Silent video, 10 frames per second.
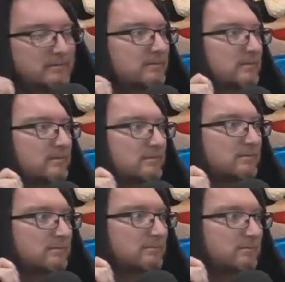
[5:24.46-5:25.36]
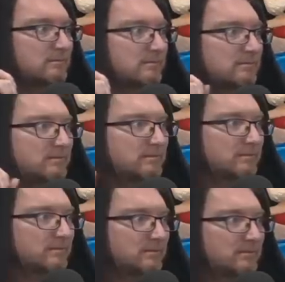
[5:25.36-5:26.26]

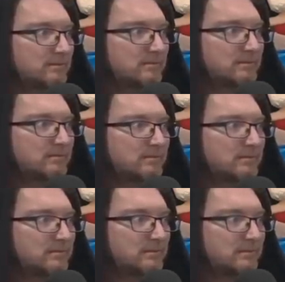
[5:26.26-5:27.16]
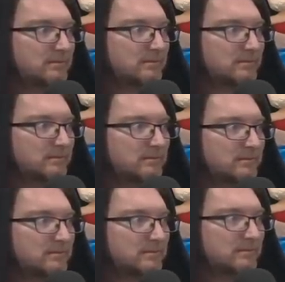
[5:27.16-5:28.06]

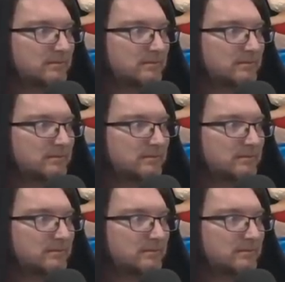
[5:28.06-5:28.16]
[no speech]